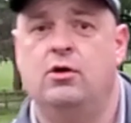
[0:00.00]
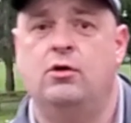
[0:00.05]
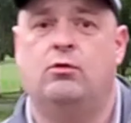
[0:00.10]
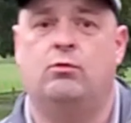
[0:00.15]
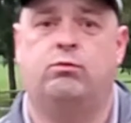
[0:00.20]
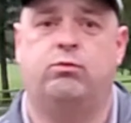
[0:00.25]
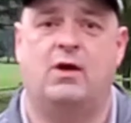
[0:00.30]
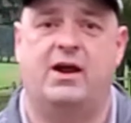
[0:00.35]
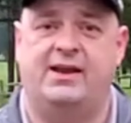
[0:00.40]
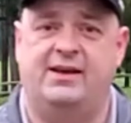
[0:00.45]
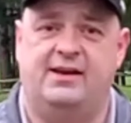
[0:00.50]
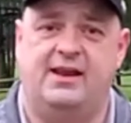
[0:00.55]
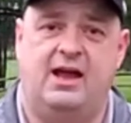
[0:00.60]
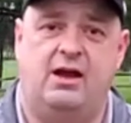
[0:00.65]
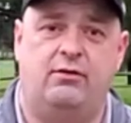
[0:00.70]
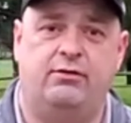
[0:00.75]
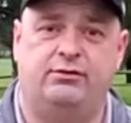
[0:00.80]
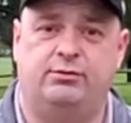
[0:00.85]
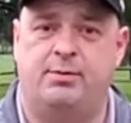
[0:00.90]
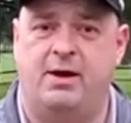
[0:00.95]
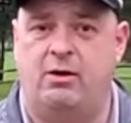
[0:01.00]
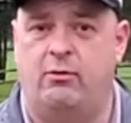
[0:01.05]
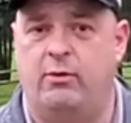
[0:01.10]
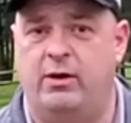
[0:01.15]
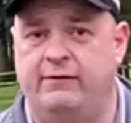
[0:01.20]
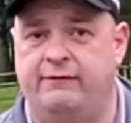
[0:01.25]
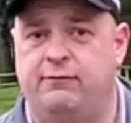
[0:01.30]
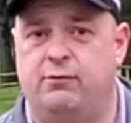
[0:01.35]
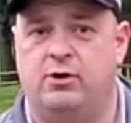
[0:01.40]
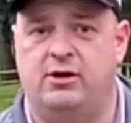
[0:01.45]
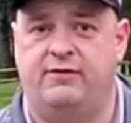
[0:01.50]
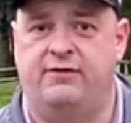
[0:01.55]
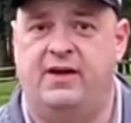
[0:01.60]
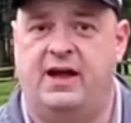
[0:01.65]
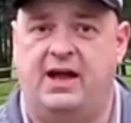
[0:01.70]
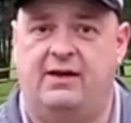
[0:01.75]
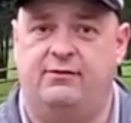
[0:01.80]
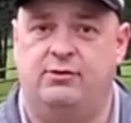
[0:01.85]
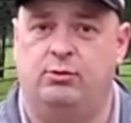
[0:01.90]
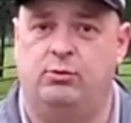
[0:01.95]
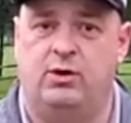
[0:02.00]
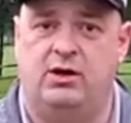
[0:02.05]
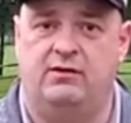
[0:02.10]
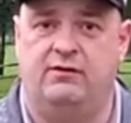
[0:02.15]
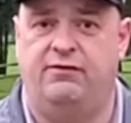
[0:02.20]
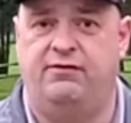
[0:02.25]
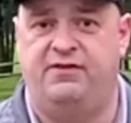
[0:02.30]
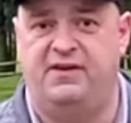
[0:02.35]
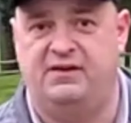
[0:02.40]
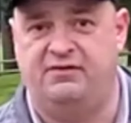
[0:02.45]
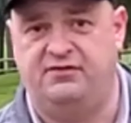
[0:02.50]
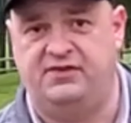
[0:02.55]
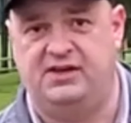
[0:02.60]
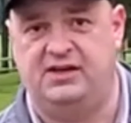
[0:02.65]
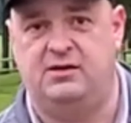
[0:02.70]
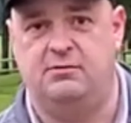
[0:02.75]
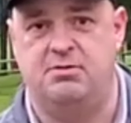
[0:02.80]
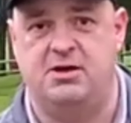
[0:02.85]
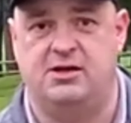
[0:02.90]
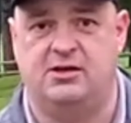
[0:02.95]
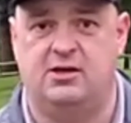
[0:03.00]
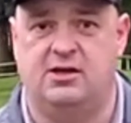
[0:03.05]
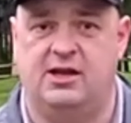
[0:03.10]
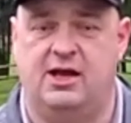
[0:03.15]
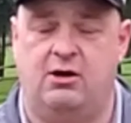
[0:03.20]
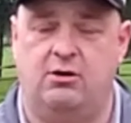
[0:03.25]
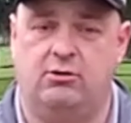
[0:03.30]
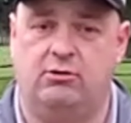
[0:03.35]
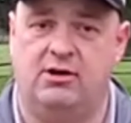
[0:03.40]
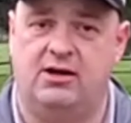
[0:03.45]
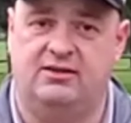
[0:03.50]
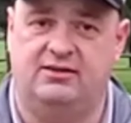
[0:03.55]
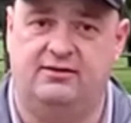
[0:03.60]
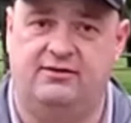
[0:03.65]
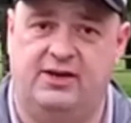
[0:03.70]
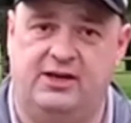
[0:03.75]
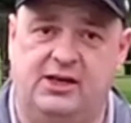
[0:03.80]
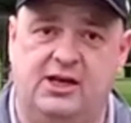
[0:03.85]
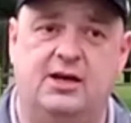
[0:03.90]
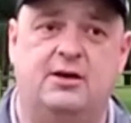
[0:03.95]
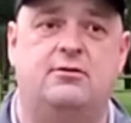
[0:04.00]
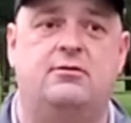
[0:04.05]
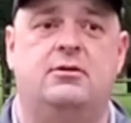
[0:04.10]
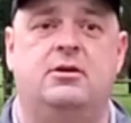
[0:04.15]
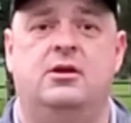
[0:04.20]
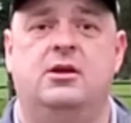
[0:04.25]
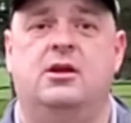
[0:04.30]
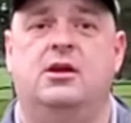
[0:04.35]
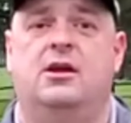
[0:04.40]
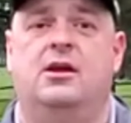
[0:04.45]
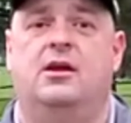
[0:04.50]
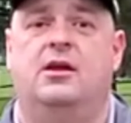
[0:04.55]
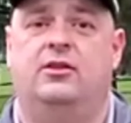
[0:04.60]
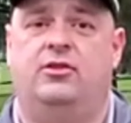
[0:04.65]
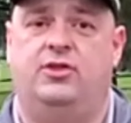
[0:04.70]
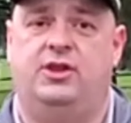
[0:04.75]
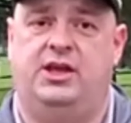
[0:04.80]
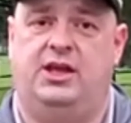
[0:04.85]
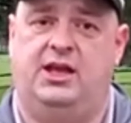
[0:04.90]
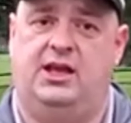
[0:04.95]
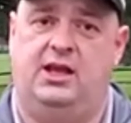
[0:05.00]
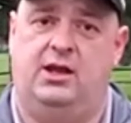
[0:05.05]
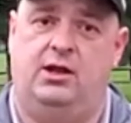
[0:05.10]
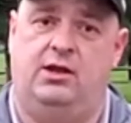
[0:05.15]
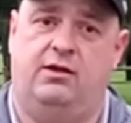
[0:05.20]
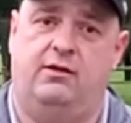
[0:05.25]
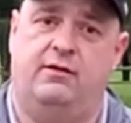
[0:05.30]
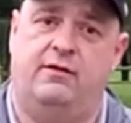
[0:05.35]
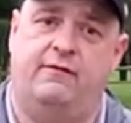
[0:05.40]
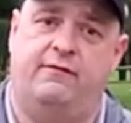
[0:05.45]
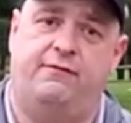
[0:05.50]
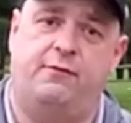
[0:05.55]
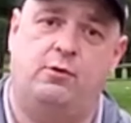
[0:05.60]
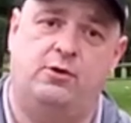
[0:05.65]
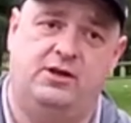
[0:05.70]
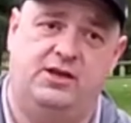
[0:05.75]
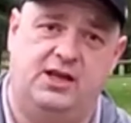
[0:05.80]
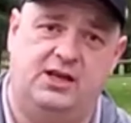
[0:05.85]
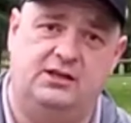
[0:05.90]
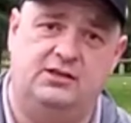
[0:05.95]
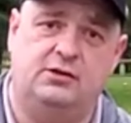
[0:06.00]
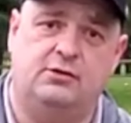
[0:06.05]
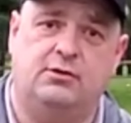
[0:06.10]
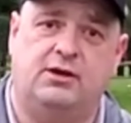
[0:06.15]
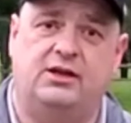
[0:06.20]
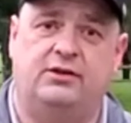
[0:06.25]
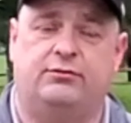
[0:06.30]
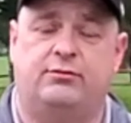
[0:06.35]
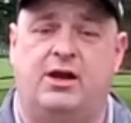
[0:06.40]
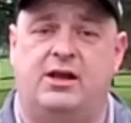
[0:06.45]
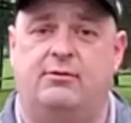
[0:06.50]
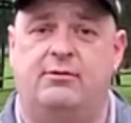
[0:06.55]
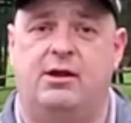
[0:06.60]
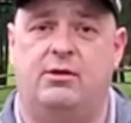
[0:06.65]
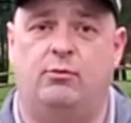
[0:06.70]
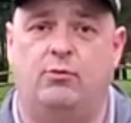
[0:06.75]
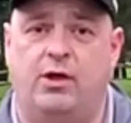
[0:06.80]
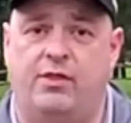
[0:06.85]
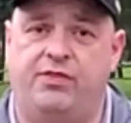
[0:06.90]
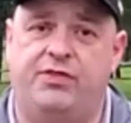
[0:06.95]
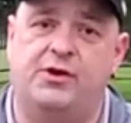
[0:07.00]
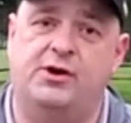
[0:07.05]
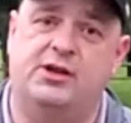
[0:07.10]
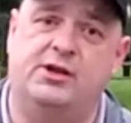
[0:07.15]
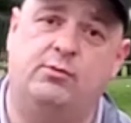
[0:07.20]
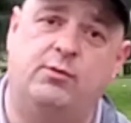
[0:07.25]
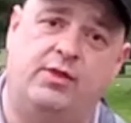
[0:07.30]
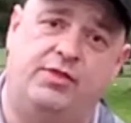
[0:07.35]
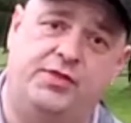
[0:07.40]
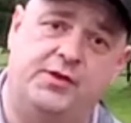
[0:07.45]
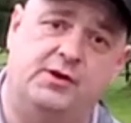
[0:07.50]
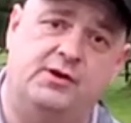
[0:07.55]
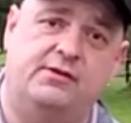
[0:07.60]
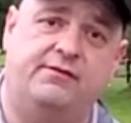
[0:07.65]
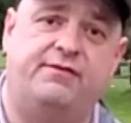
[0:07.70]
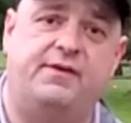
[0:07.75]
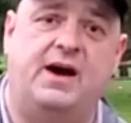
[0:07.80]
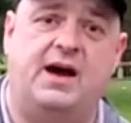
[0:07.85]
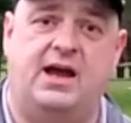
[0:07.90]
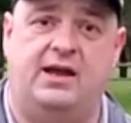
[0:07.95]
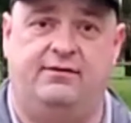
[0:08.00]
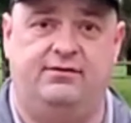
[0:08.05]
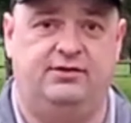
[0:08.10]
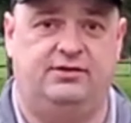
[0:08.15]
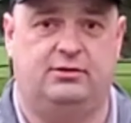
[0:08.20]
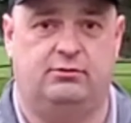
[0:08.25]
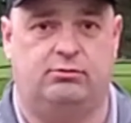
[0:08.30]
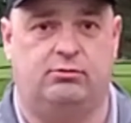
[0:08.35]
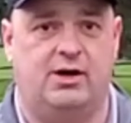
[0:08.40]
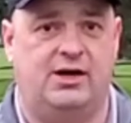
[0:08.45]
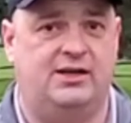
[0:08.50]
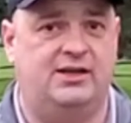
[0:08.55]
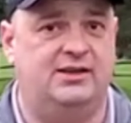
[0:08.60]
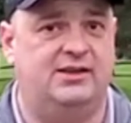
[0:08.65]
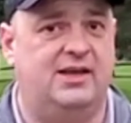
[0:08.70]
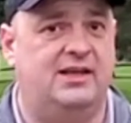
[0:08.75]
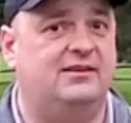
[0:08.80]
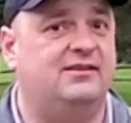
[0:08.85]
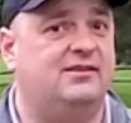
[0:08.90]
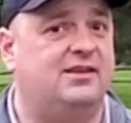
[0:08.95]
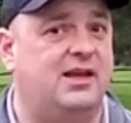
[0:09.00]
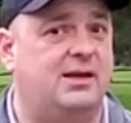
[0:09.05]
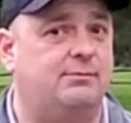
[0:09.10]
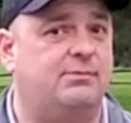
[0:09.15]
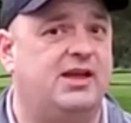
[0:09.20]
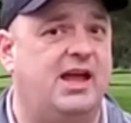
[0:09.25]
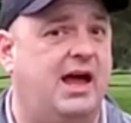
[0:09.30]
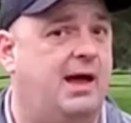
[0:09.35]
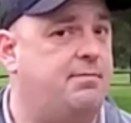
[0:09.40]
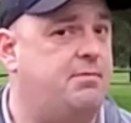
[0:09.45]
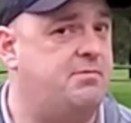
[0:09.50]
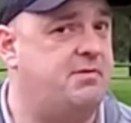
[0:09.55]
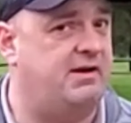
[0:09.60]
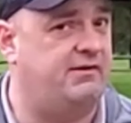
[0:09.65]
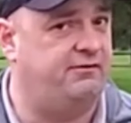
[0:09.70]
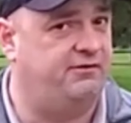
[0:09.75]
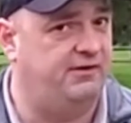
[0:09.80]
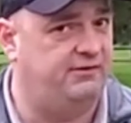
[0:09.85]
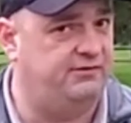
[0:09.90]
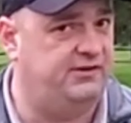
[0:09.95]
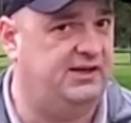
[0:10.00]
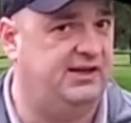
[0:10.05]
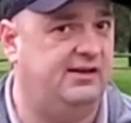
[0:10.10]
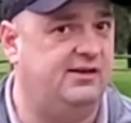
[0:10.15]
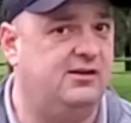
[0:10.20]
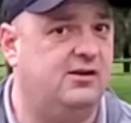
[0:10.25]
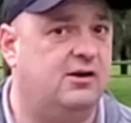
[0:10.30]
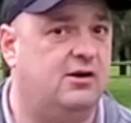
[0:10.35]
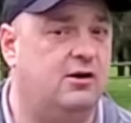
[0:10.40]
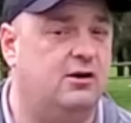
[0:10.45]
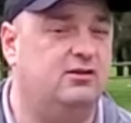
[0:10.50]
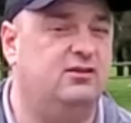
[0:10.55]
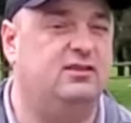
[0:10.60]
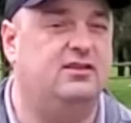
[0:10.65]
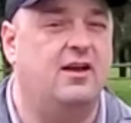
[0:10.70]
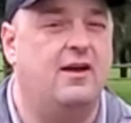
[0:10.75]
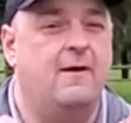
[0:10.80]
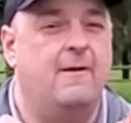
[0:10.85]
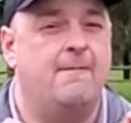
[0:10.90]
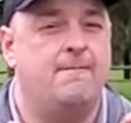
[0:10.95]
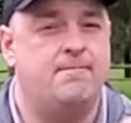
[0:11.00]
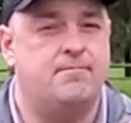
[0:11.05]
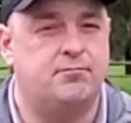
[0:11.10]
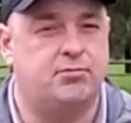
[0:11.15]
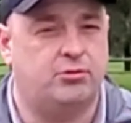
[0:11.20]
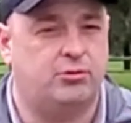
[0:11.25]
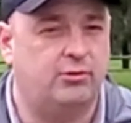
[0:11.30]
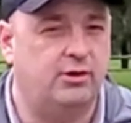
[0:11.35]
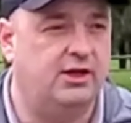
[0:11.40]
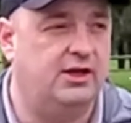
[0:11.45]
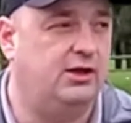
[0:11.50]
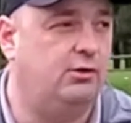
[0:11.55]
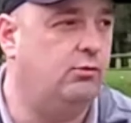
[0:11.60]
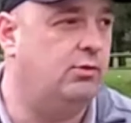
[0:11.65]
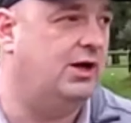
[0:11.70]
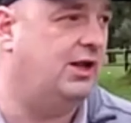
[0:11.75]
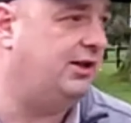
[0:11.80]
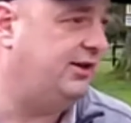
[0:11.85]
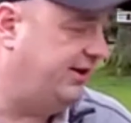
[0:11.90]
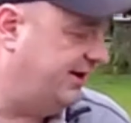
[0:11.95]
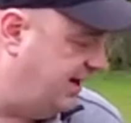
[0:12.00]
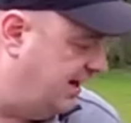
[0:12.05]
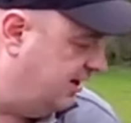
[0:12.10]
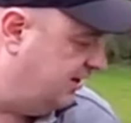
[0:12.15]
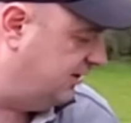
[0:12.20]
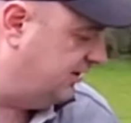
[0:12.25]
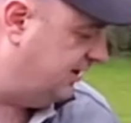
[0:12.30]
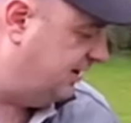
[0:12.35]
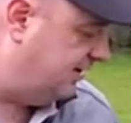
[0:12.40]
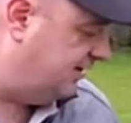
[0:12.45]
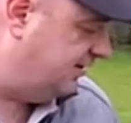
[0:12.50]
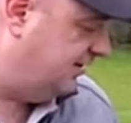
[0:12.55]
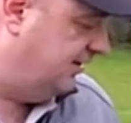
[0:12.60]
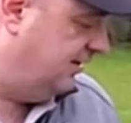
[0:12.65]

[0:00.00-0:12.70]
right now is about 145 to 150 depending on how aggressive I go. The 48 degree is right around 130, 135. So right in that same gap, about 15 yards, pretty well nailed it.